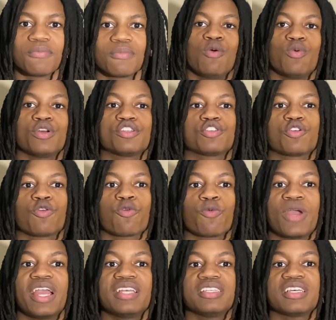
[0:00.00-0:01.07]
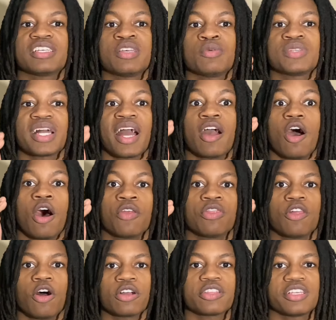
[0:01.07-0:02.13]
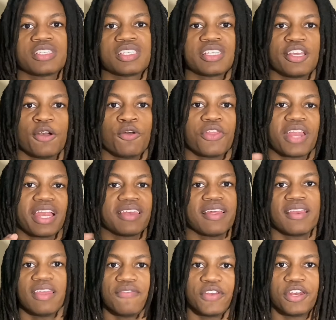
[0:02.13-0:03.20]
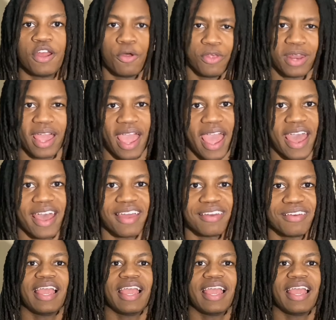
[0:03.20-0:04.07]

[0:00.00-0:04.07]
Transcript: It was crazy because it was like I unlocked this skill that I didn't even know that I had.